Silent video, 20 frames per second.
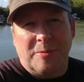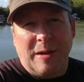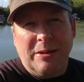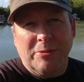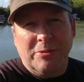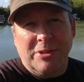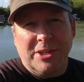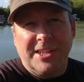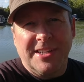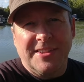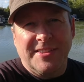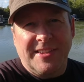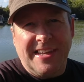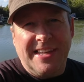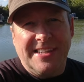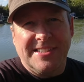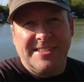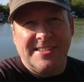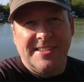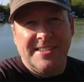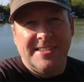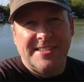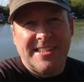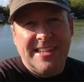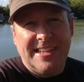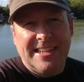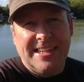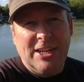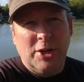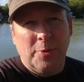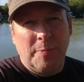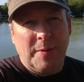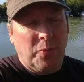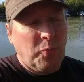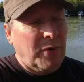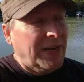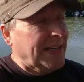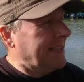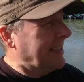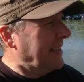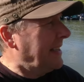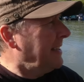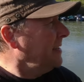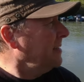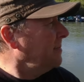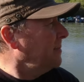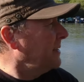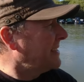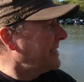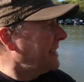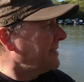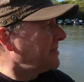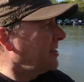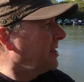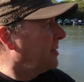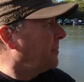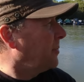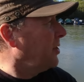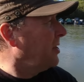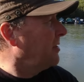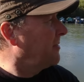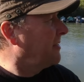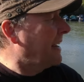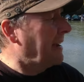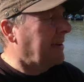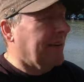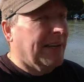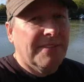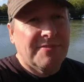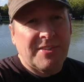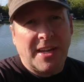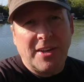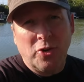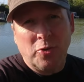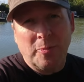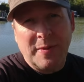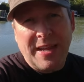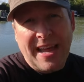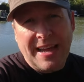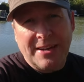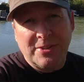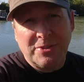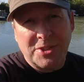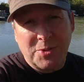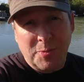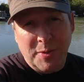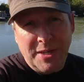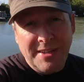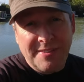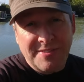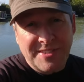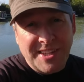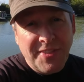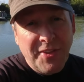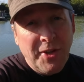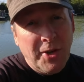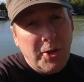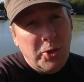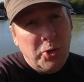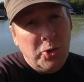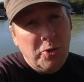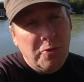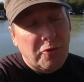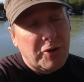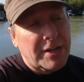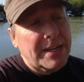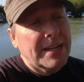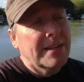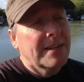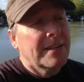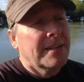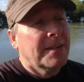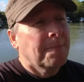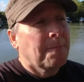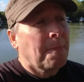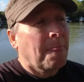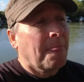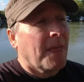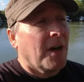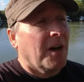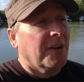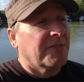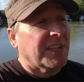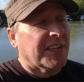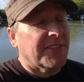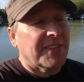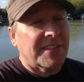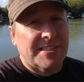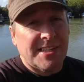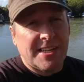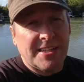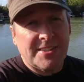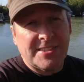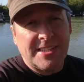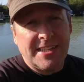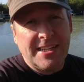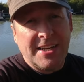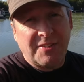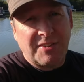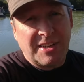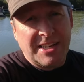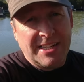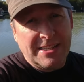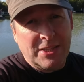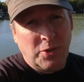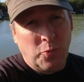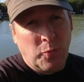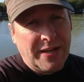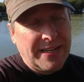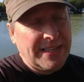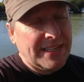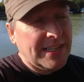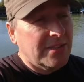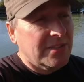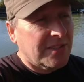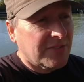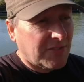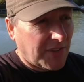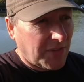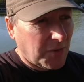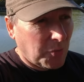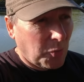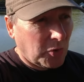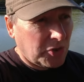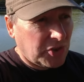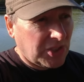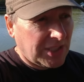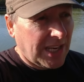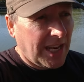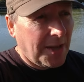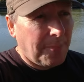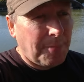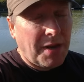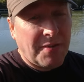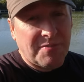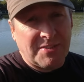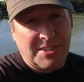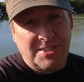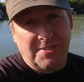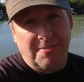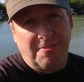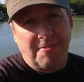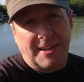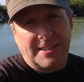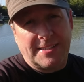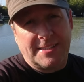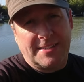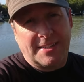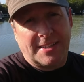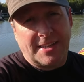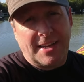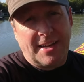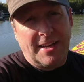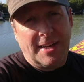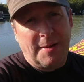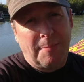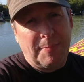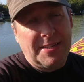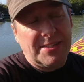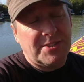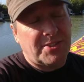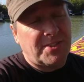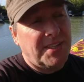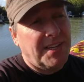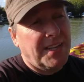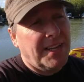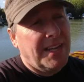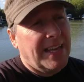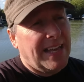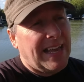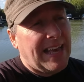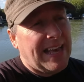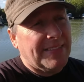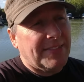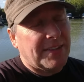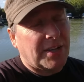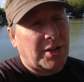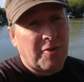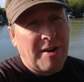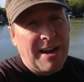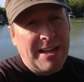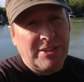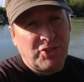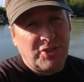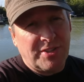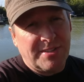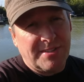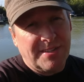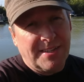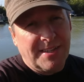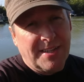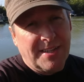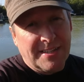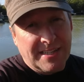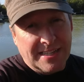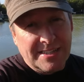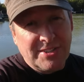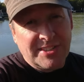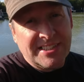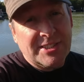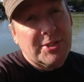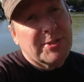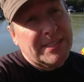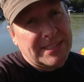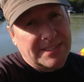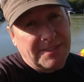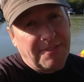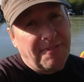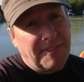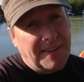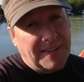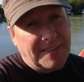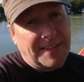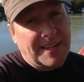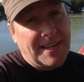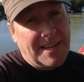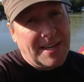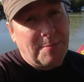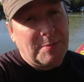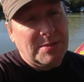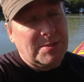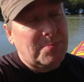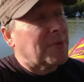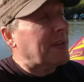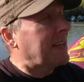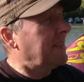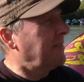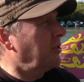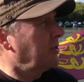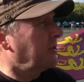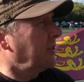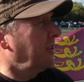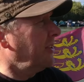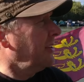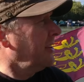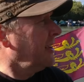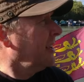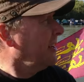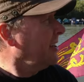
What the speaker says: Well, look at this. It's still a little bit windy, but it's absolutely beautiful out here. I've done all my housework, I've done the hoovering, I've done the dusting, I've cleaned the windows, I've done the washing up, I've disinfected the carpets and the cratch. Yes, I do disinfect the carpets, believe it or not.